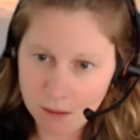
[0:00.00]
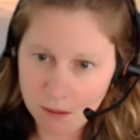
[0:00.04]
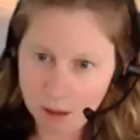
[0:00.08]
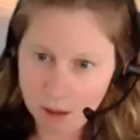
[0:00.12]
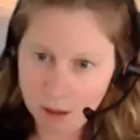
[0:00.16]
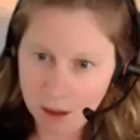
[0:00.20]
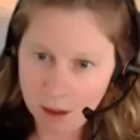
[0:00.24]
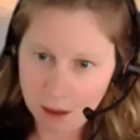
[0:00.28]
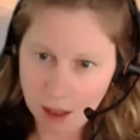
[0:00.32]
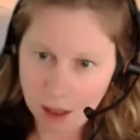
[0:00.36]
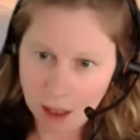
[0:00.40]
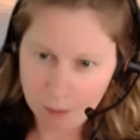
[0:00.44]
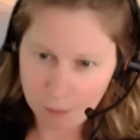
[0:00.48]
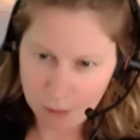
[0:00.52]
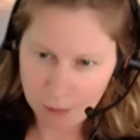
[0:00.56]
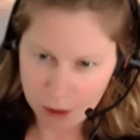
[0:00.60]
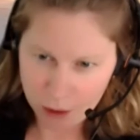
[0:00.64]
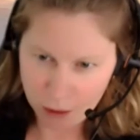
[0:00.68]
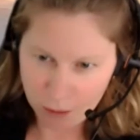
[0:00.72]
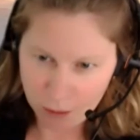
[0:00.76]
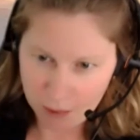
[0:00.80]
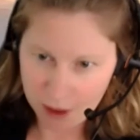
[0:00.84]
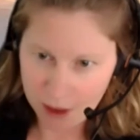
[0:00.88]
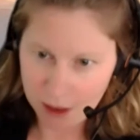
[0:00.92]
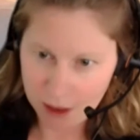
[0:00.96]
I'm
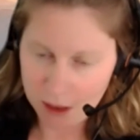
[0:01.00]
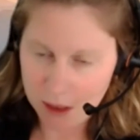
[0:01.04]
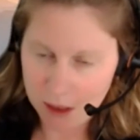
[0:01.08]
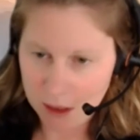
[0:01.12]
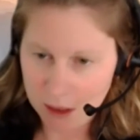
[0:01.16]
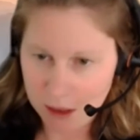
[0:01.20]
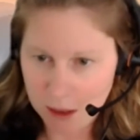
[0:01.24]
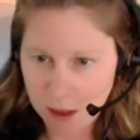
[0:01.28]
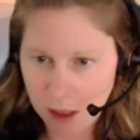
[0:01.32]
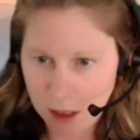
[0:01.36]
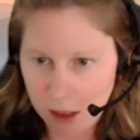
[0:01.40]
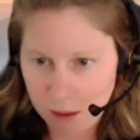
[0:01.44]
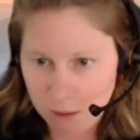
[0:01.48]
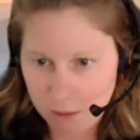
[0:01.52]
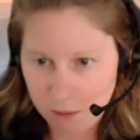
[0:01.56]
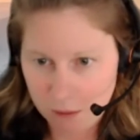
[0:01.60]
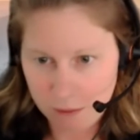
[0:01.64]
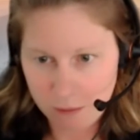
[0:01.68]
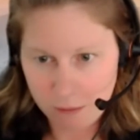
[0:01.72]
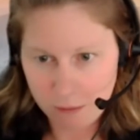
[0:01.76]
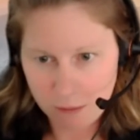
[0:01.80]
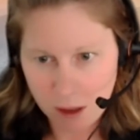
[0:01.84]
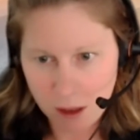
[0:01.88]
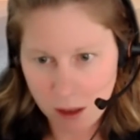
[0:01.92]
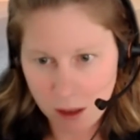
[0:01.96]
assuming this is kind of
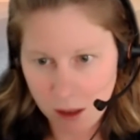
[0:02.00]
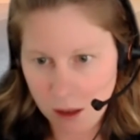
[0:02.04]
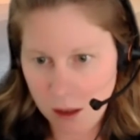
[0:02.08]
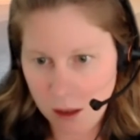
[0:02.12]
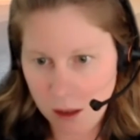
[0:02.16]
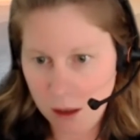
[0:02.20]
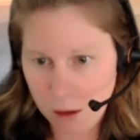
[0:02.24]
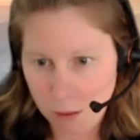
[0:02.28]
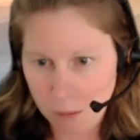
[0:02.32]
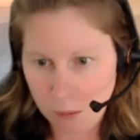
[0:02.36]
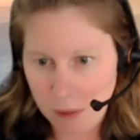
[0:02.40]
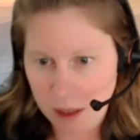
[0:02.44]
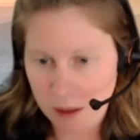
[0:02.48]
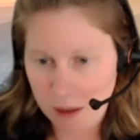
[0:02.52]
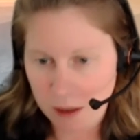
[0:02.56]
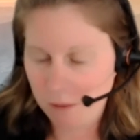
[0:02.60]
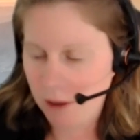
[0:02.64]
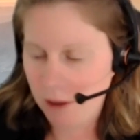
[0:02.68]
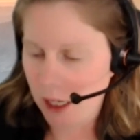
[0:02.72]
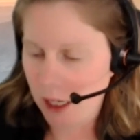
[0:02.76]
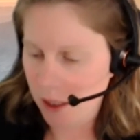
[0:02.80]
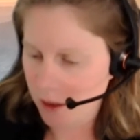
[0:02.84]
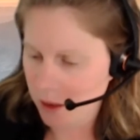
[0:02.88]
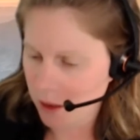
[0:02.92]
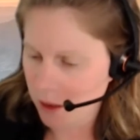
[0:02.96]
intermittent
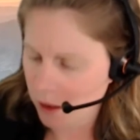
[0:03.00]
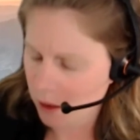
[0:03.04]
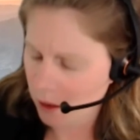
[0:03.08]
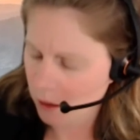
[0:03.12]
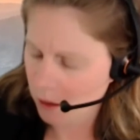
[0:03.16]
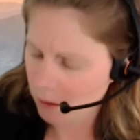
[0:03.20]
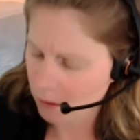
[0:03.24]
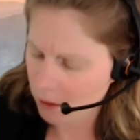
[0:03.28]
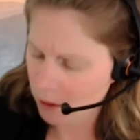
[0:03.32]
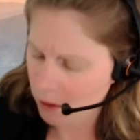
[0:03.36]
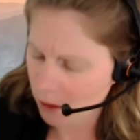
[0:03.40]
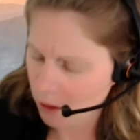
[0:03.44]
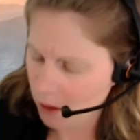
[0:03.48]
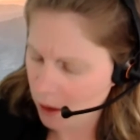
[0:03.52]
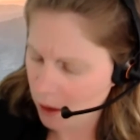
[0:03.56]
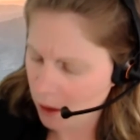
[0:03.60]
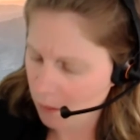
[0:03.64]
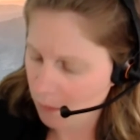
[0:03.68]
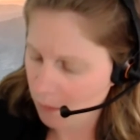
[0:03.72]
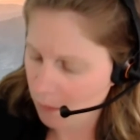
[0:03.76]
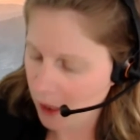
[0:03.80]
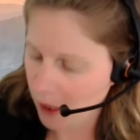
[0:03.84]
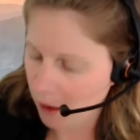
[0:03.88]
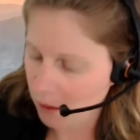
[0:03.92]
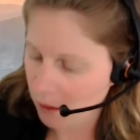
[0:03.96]
fasting that you're talking
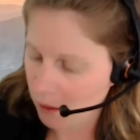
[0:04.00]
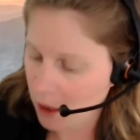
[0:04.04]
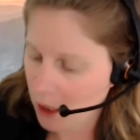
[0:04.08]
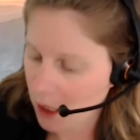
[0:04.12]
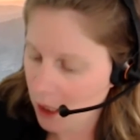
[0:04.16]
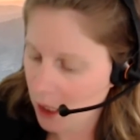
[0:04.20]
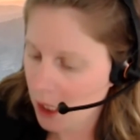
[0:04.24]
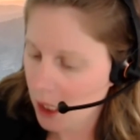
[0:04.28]
about.